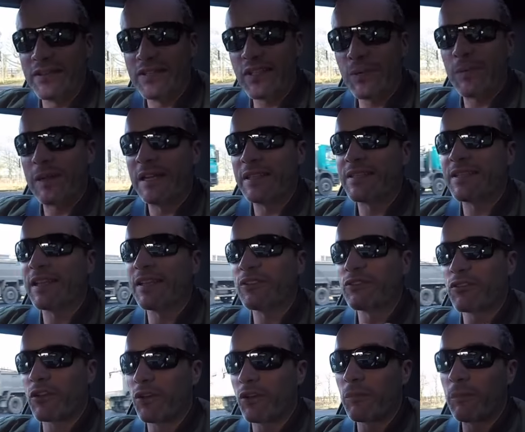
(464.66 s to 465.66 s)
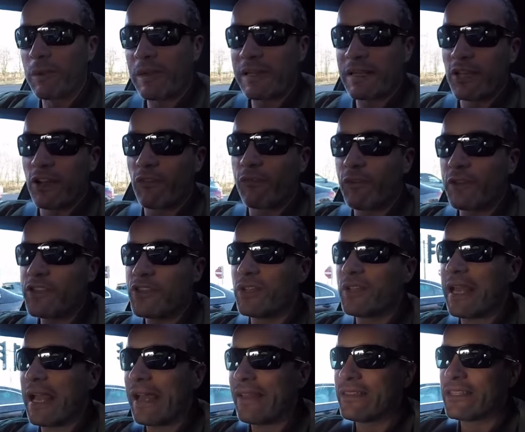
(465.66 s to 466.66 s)
the stability control completely off, which you
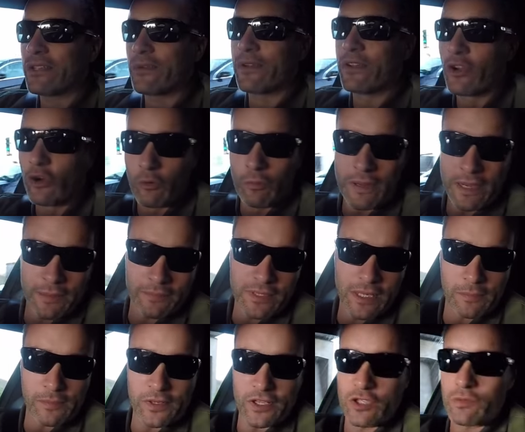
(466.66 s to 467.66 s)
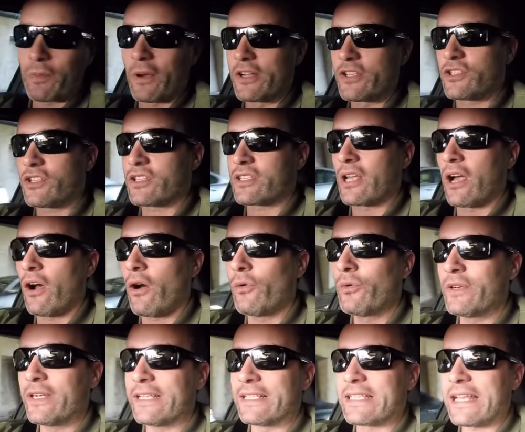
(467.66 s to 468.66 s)
can do in all BMWs by just
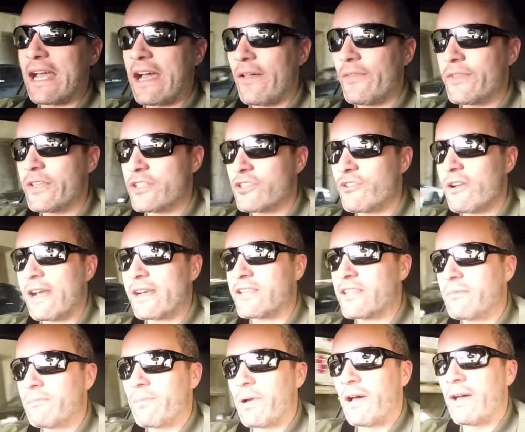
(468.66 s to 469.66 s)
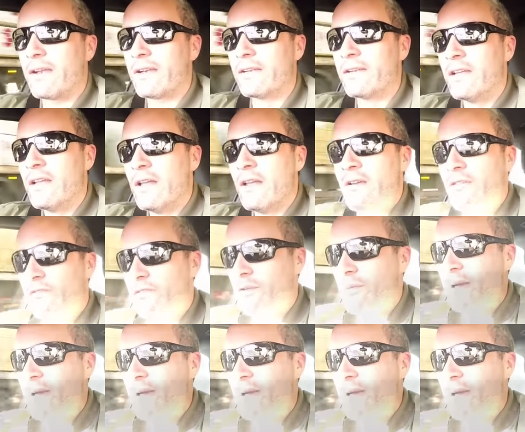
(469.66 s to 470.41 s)
holding down the traction button for